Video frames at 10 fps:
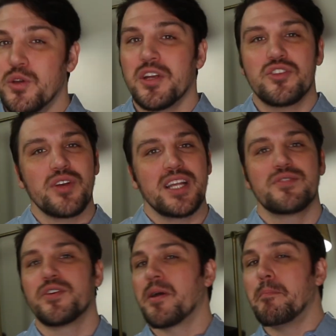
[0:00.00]
You can
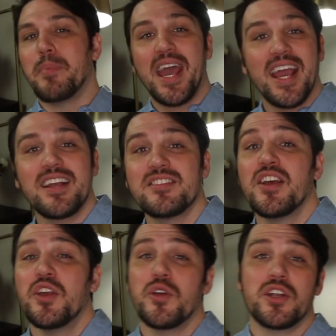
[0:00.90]
transfer to banks,
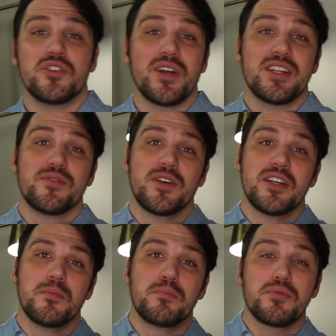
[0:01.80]
you can transfer
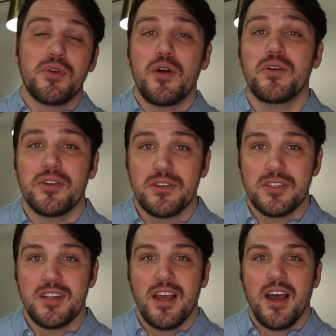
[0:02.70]
into
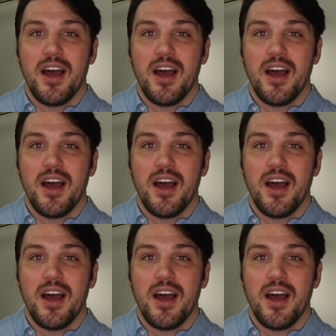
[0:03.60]
brokers,